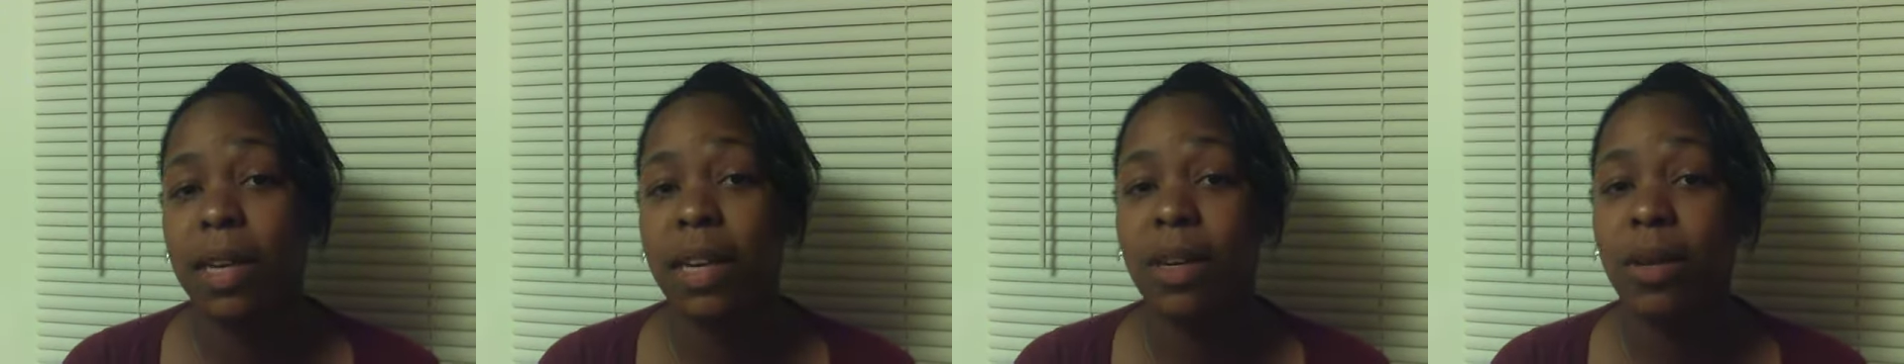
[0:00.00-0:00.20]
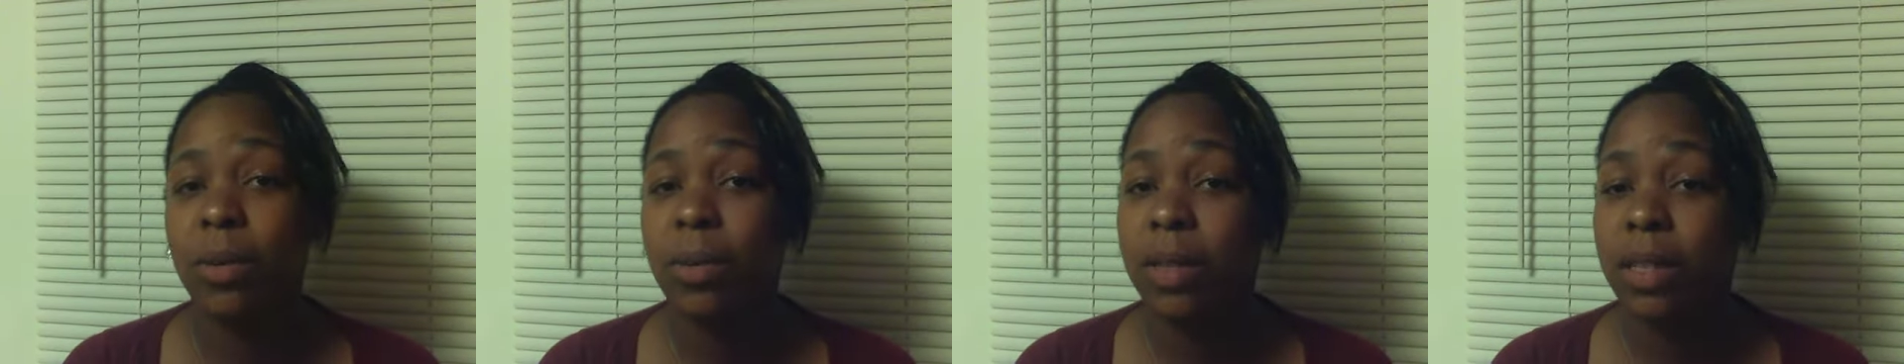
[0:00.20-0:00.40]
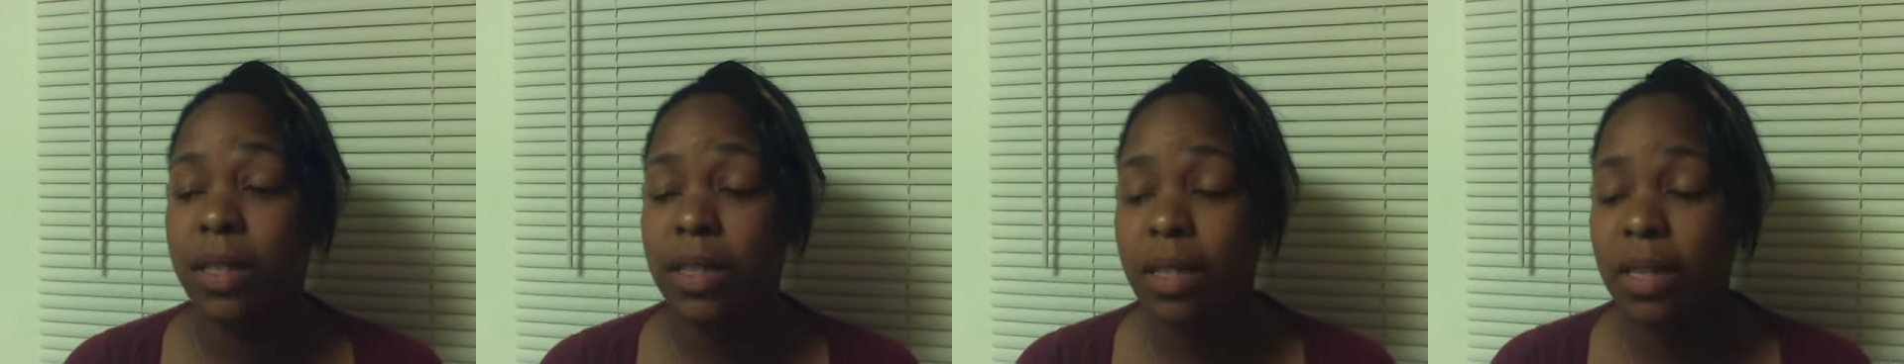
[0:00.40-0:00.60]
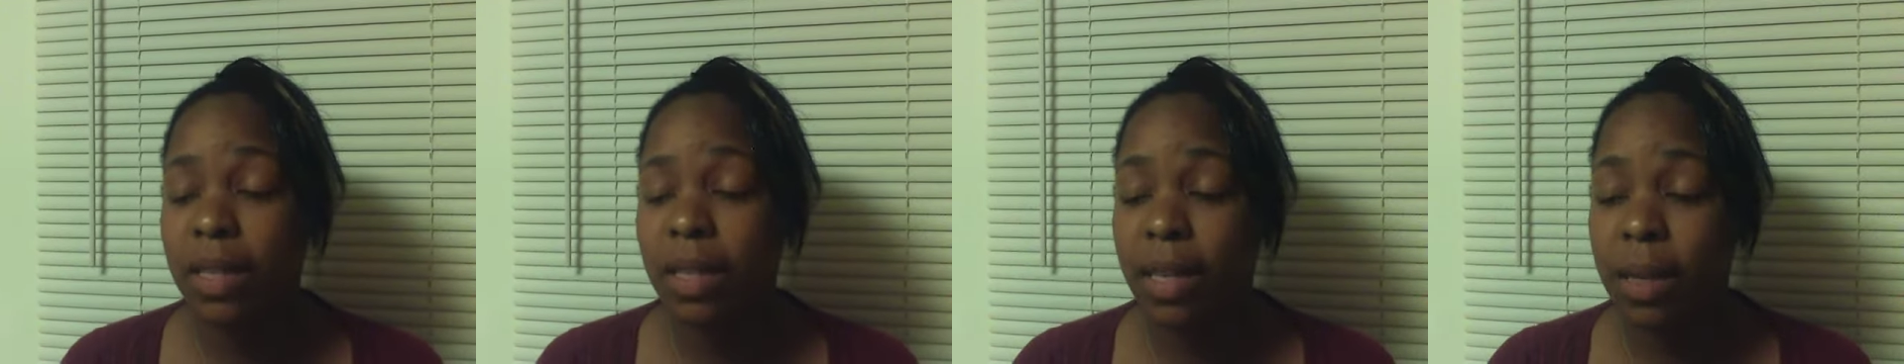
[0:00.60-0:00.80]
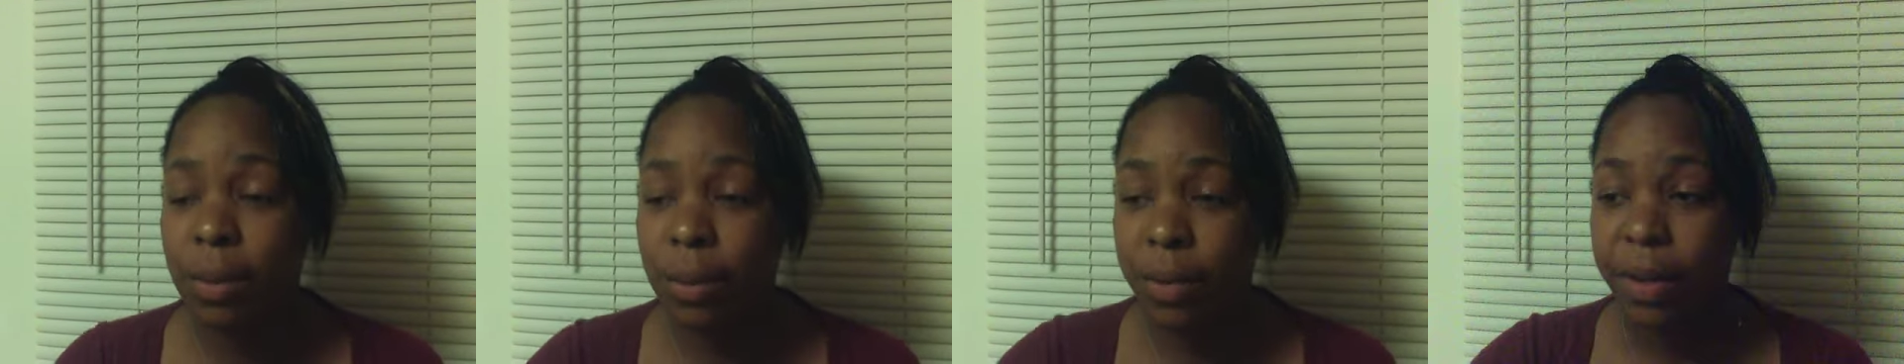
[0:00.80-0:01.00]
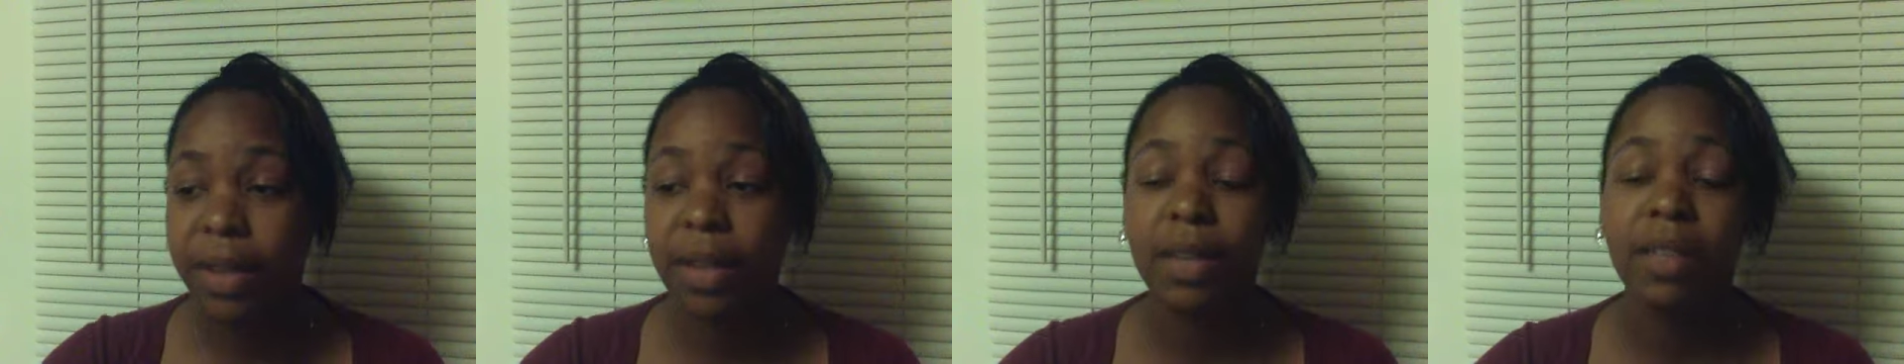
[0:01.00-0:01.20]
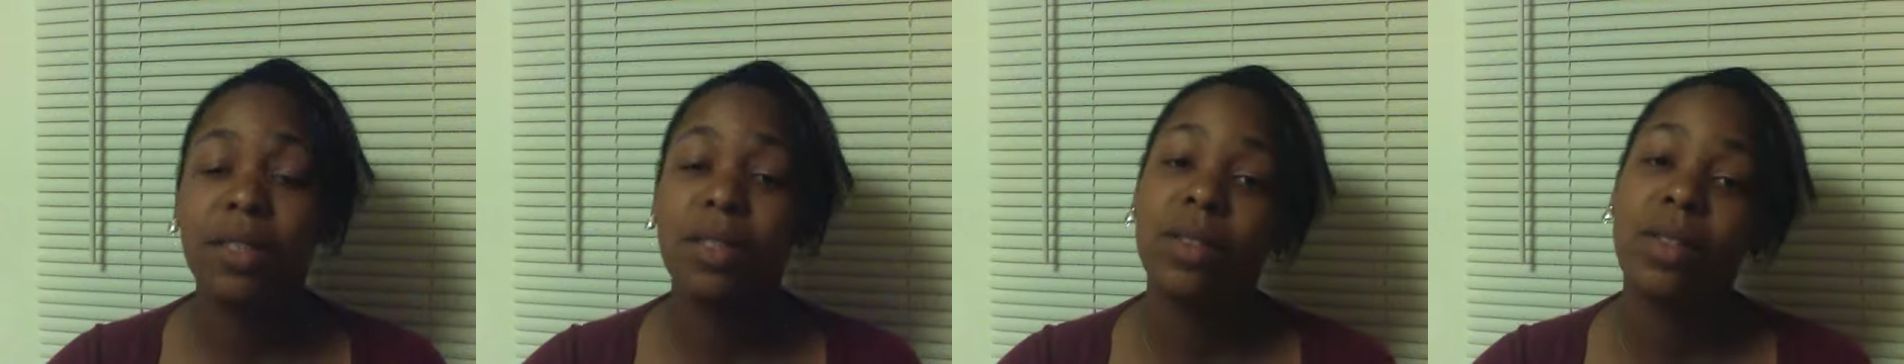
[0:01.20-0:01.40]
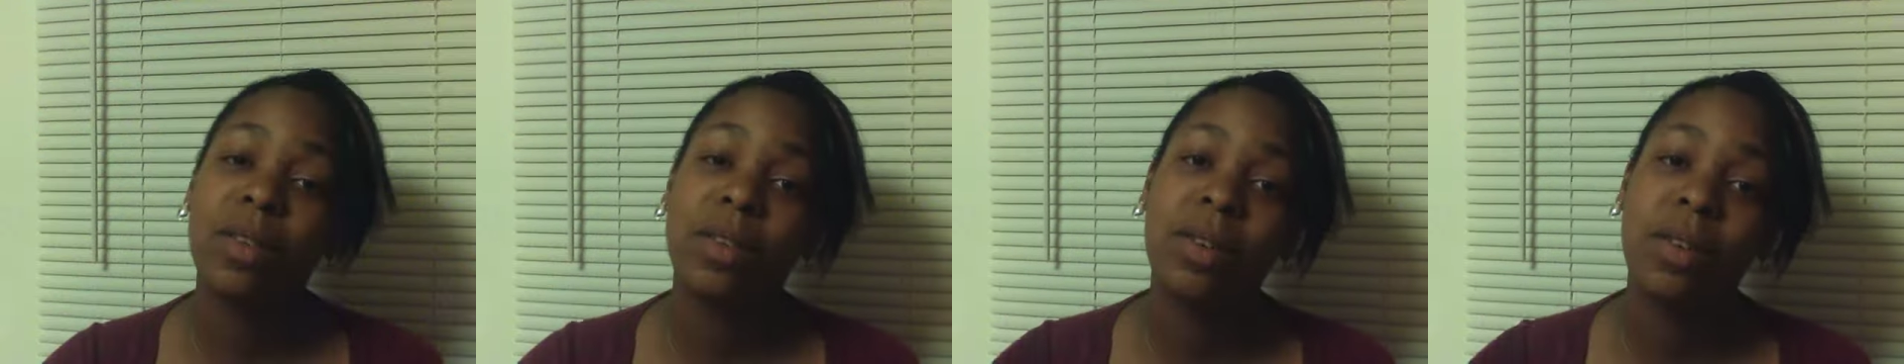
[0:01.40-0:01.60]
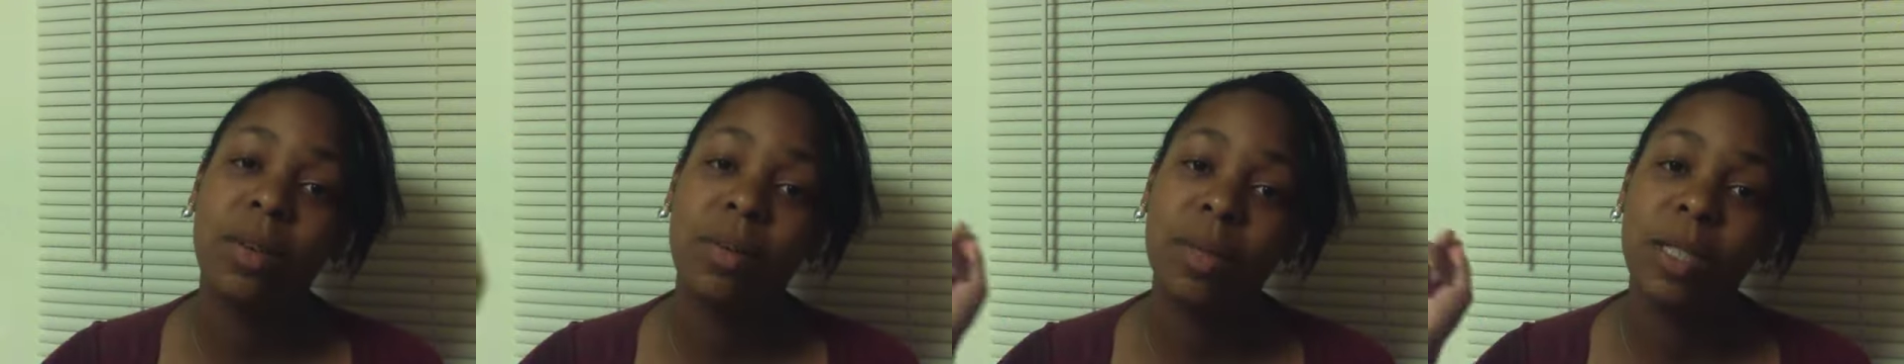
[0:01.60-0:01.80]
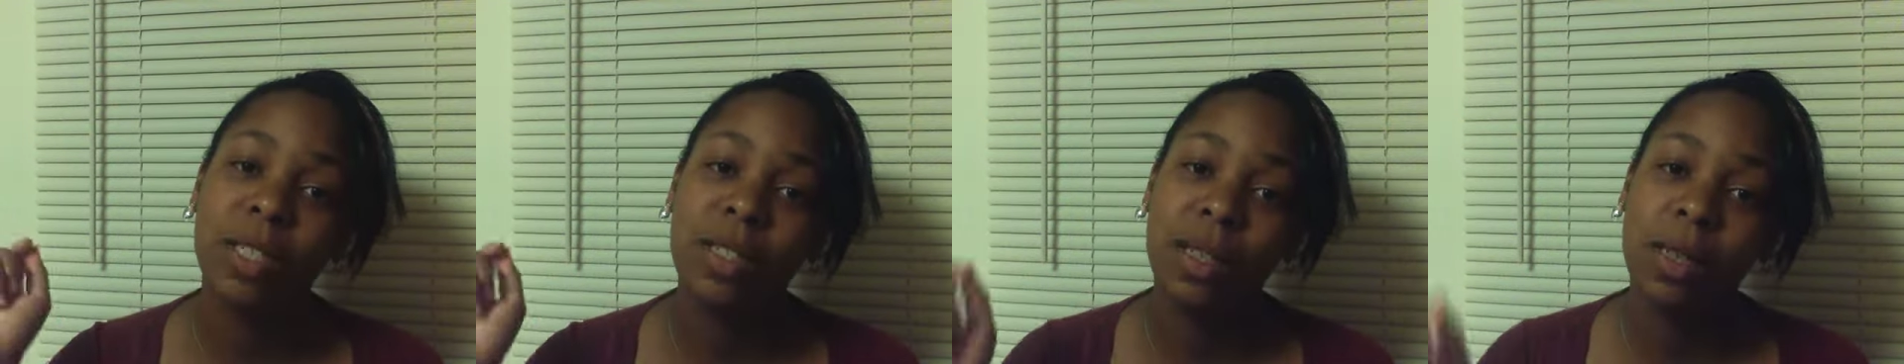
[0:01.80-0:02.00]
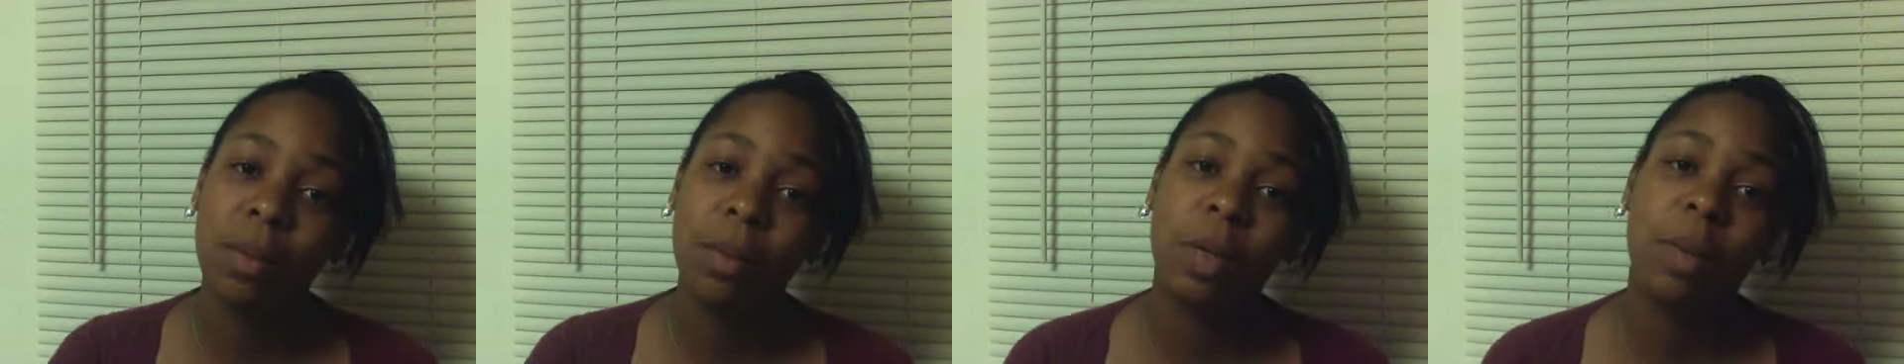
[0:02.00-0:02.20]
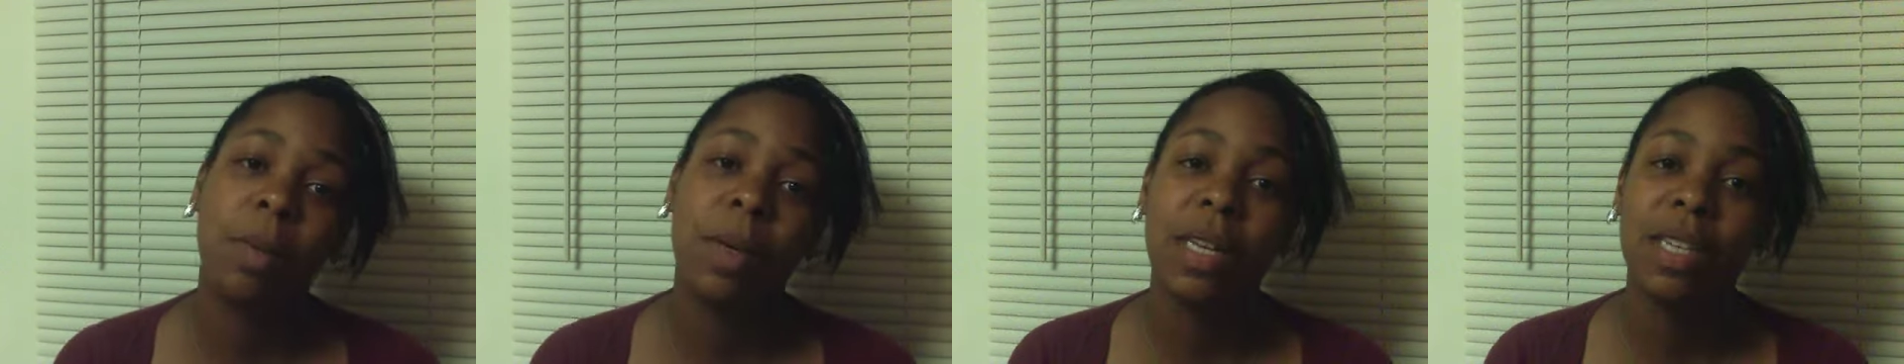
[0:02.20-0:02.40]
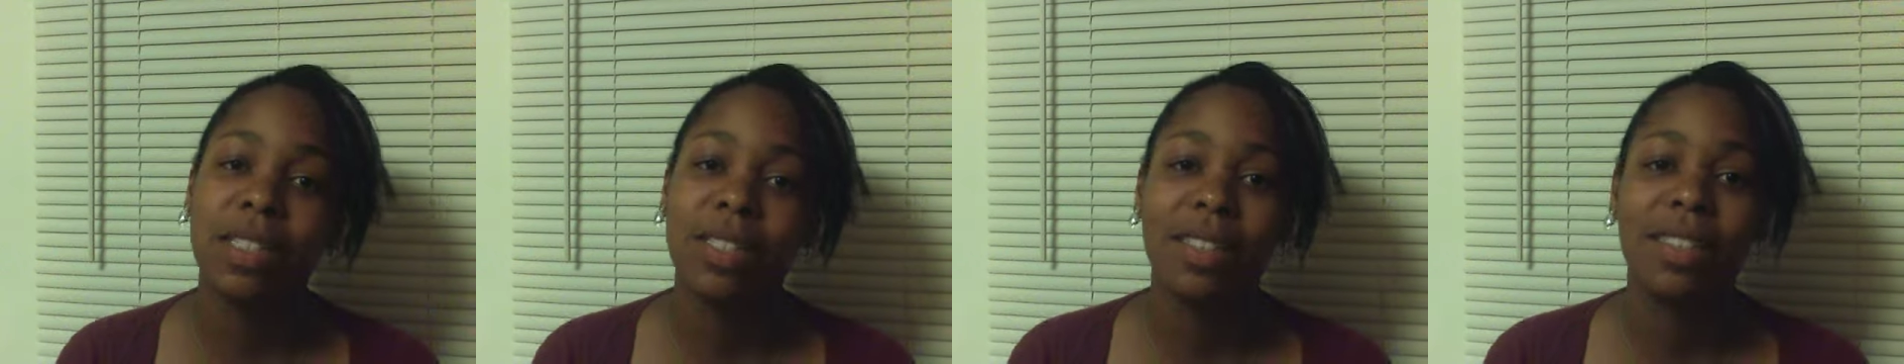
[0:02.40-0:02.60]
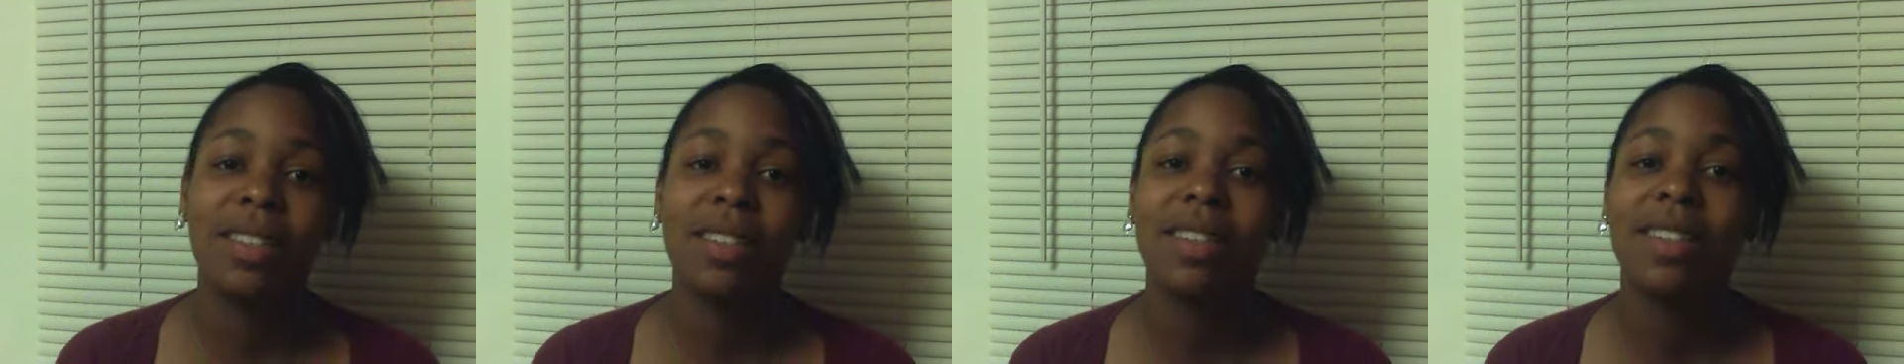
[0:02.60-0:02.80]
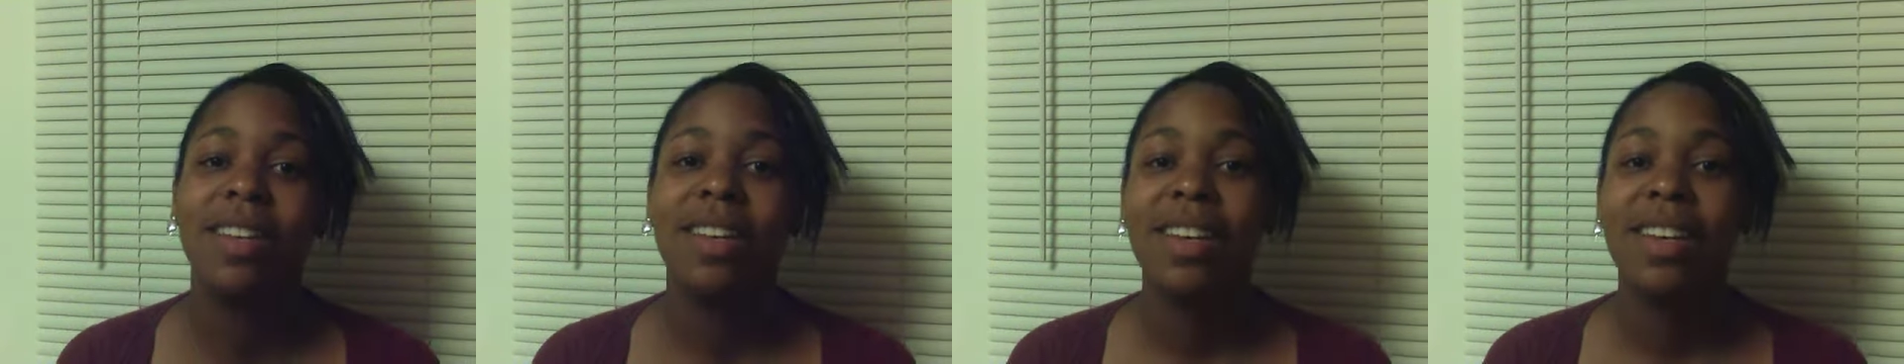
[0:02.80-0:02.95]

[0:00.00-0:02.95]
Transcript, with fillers: i don't want to see that breakage so i'm just gonna be patient